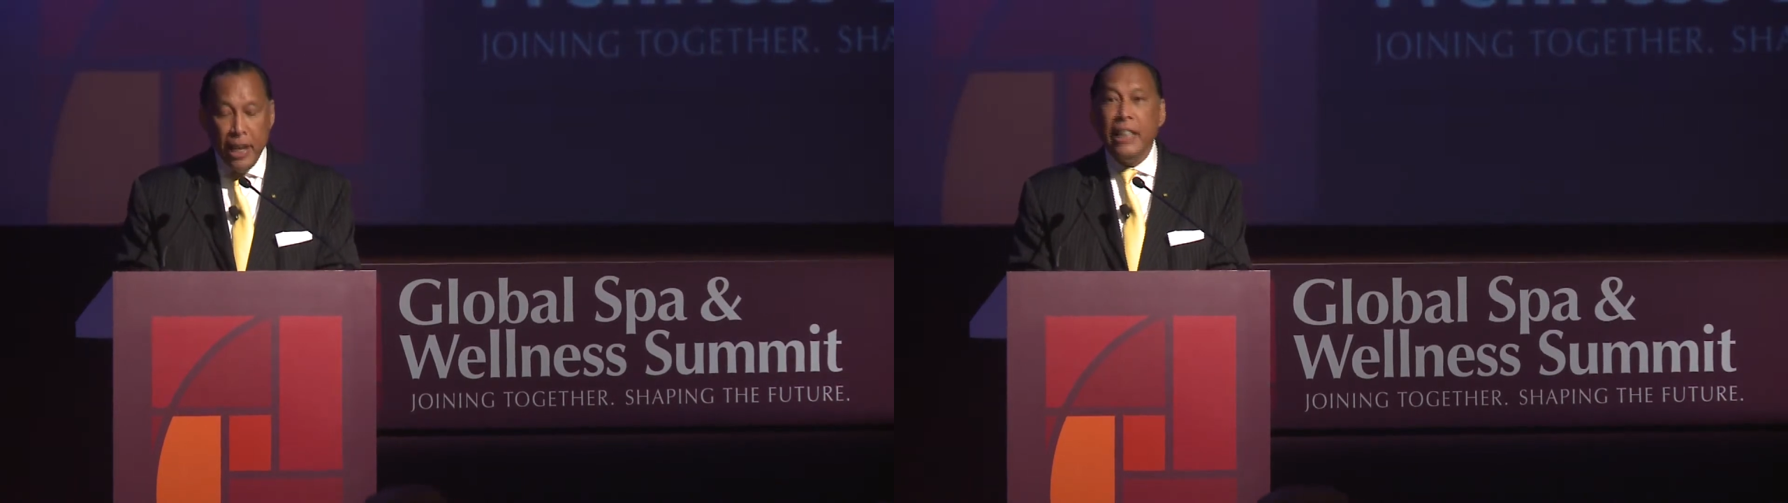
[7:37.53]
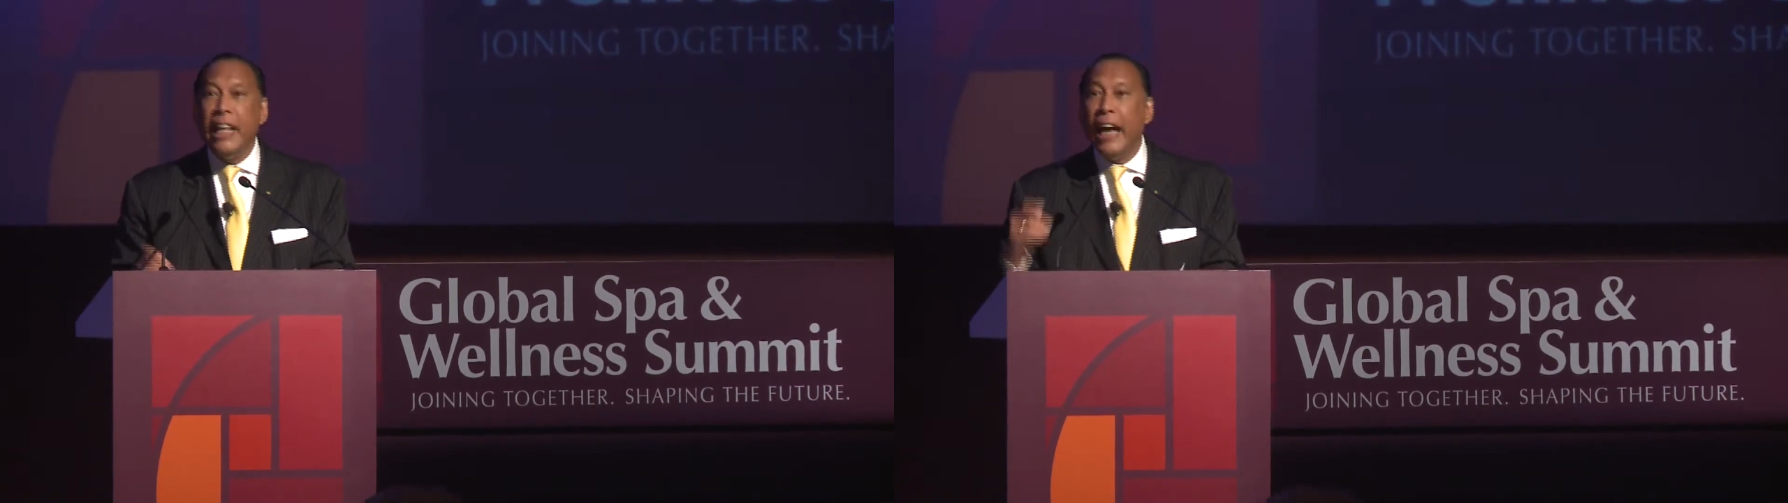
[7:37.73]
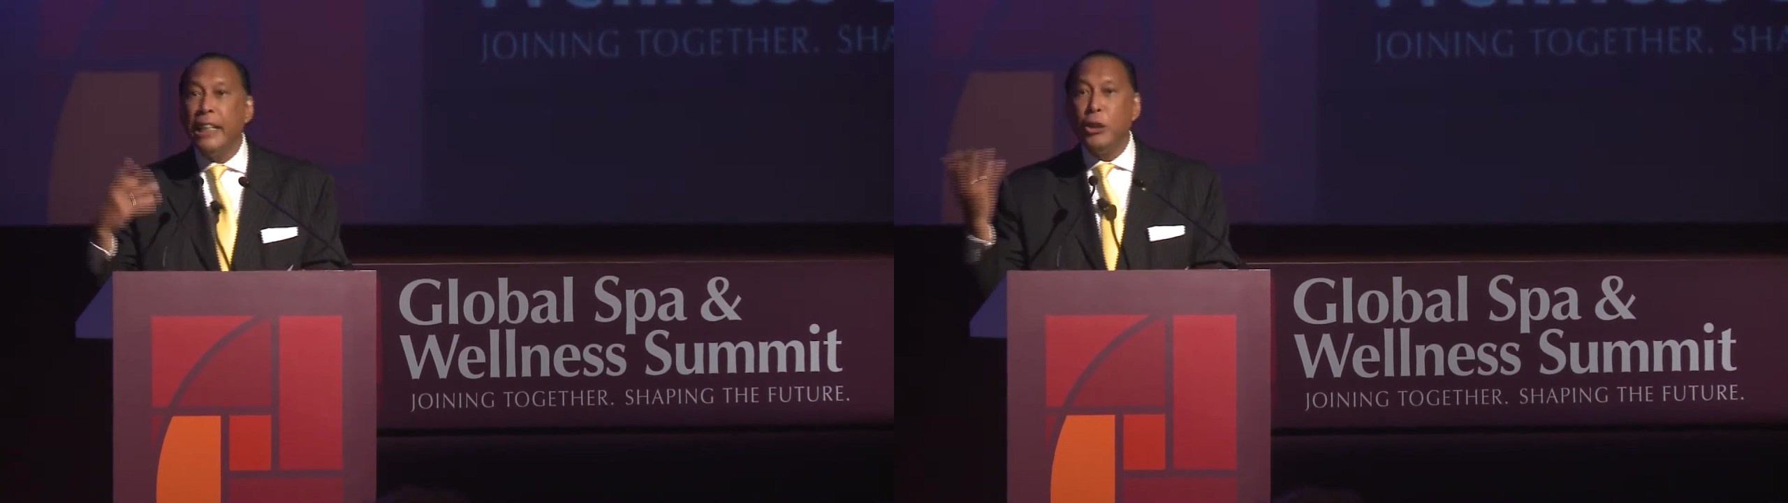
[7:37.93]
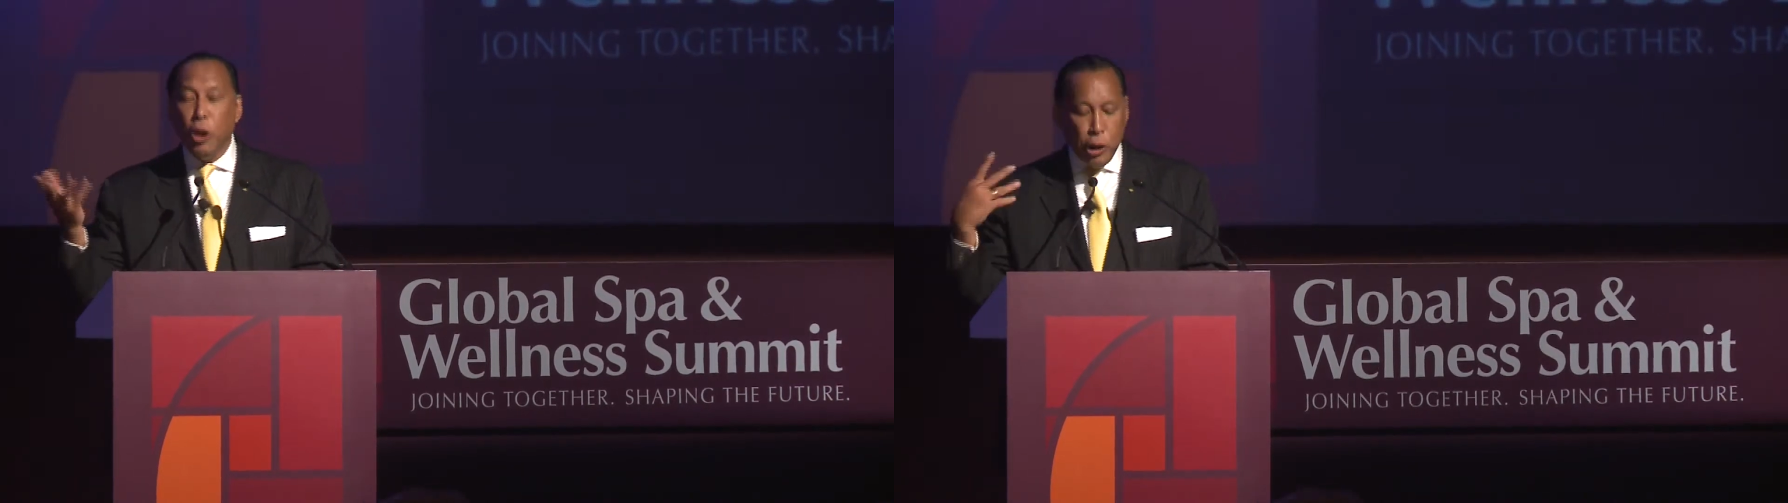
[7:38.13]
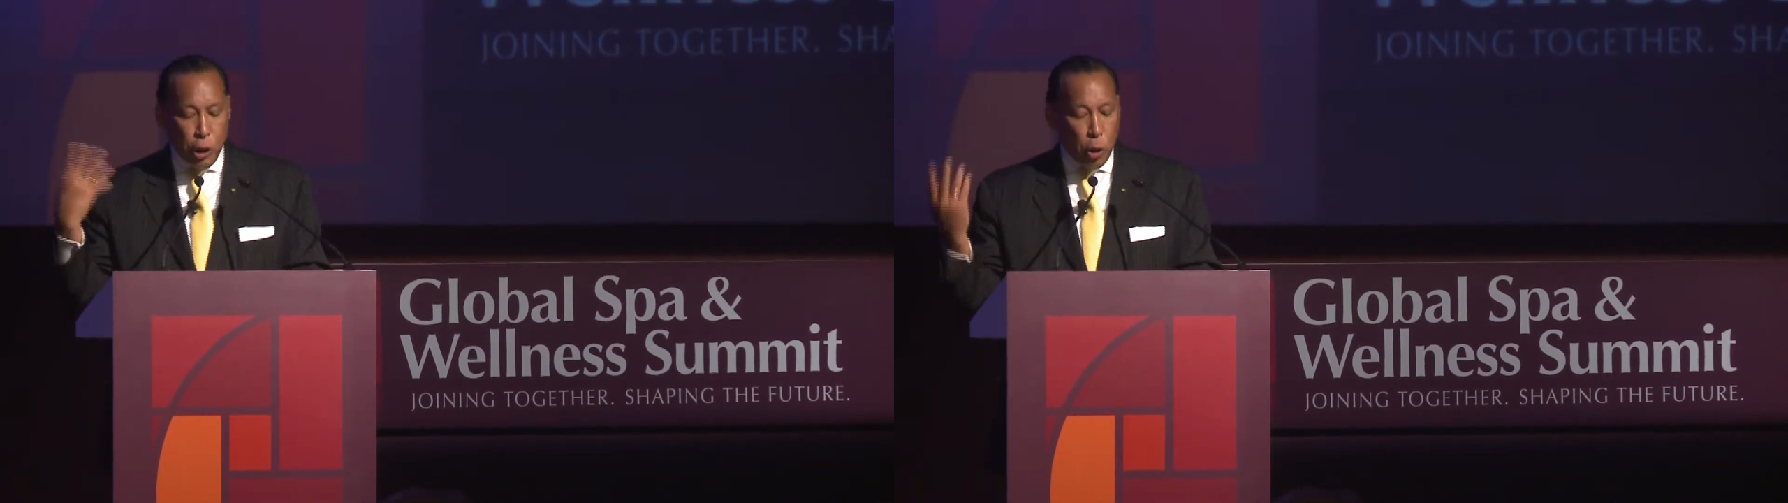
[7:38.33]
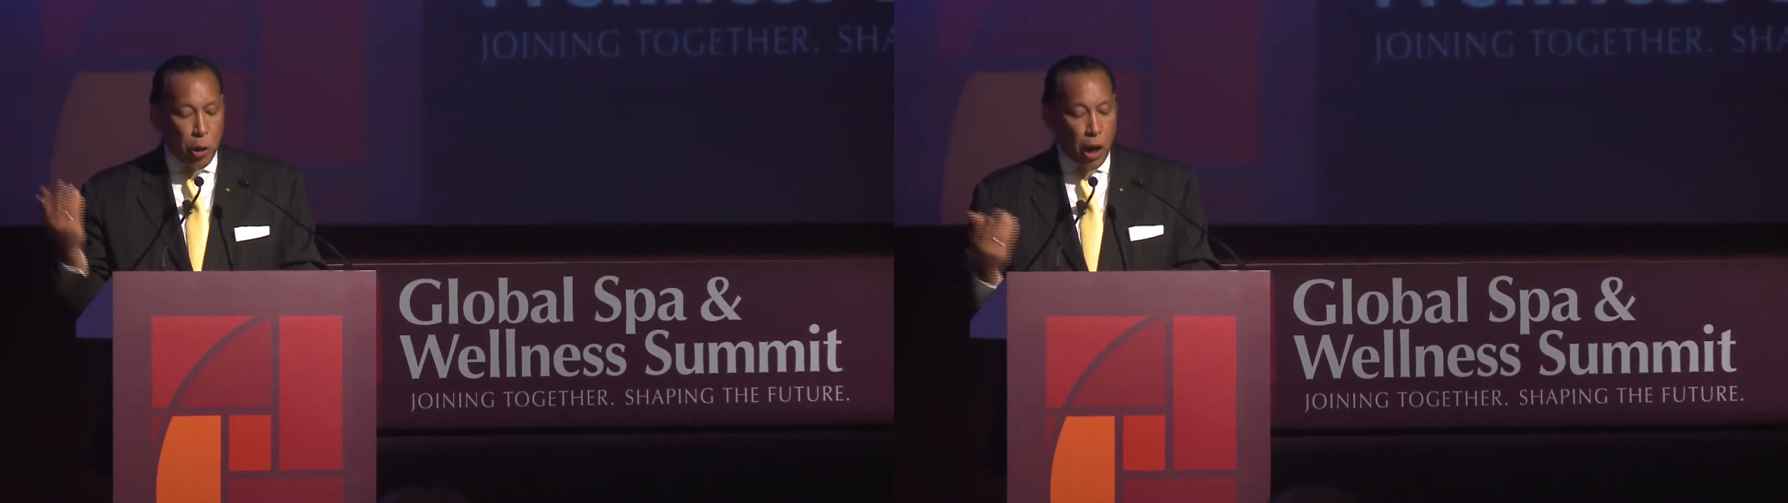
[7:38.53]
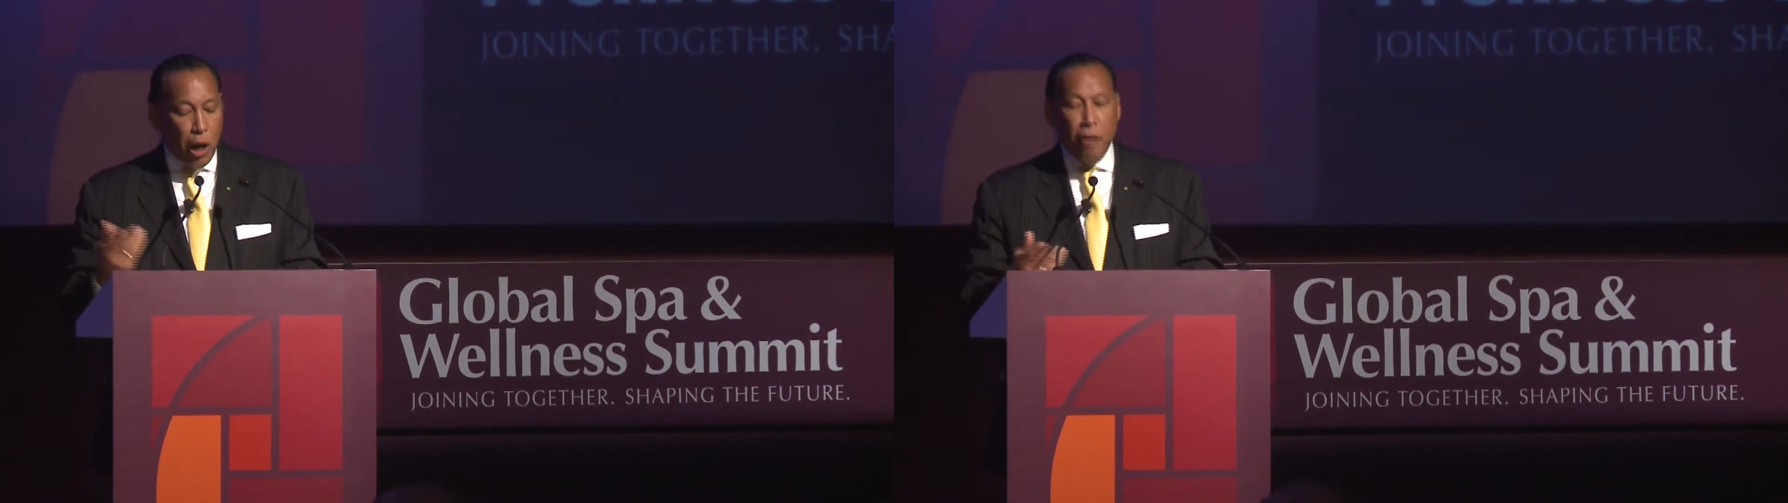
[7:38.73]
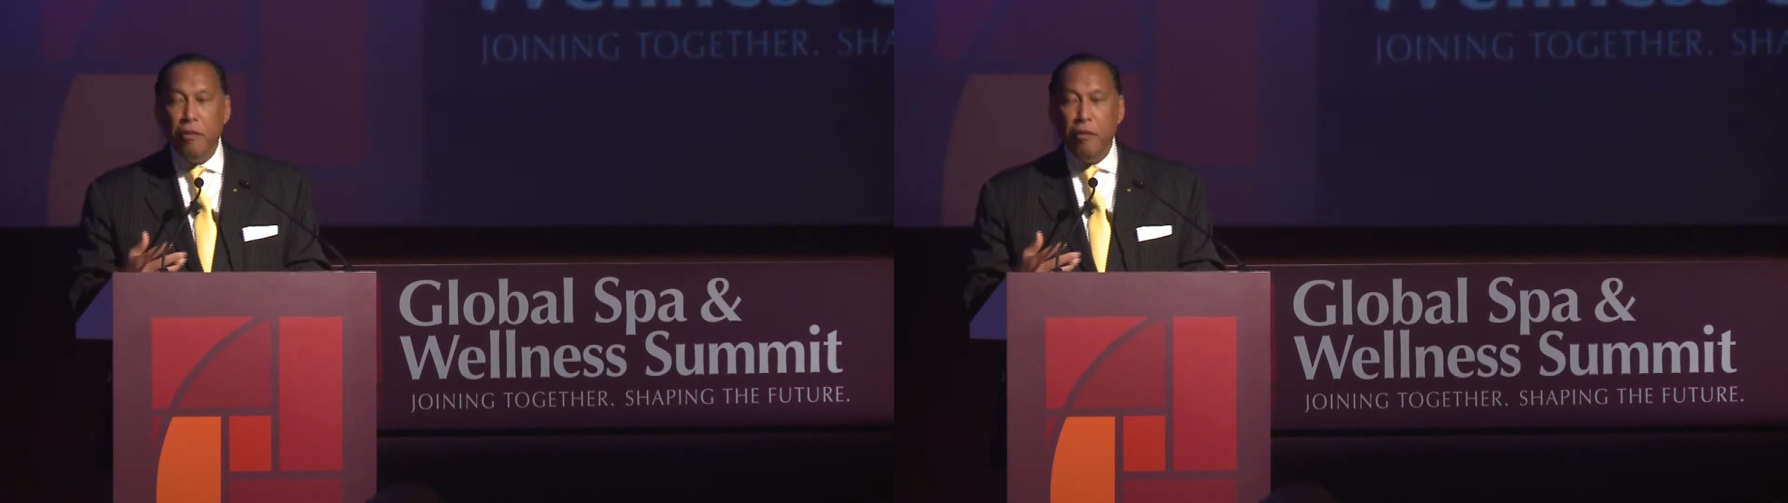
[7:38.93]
text on yoga,